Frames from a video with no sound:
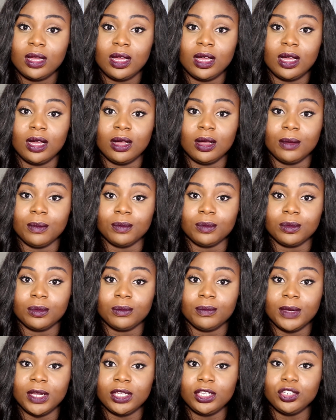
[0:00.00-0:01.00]

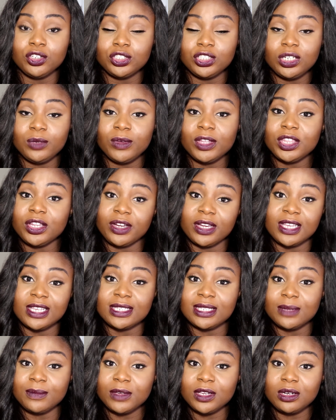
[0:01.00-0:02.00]
But usually when there
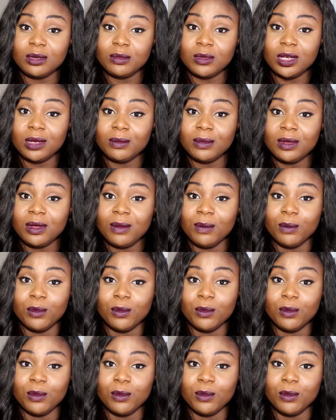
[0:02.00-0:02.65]
is a minimum,